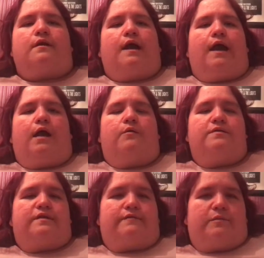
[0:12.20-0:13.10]
How
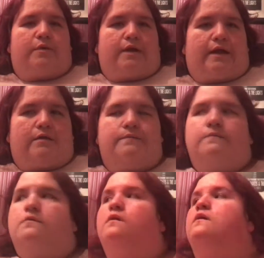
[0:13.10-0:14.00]
is everybody?
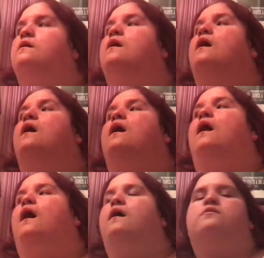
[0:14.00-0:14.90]

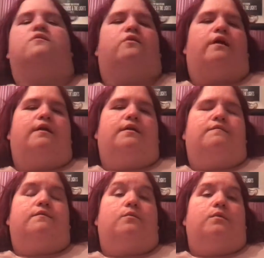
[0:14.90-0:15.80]
I thought I'd
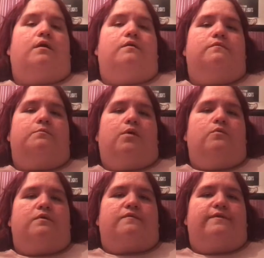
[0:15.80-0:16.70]
give you a bit of a
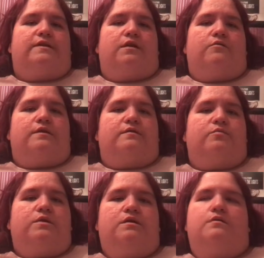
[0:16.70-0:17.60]
bonus video
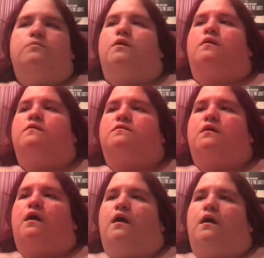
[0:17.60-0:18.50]
this week because
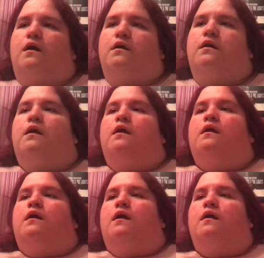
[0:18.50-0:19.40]
I
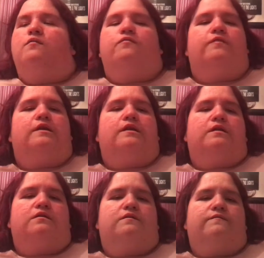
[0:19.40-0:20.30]
am
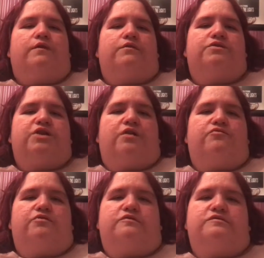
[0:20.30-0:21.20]
feeling very
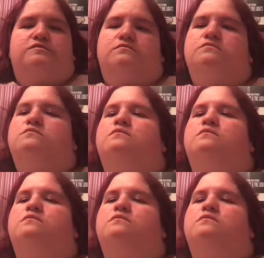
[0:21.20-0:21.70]
generous.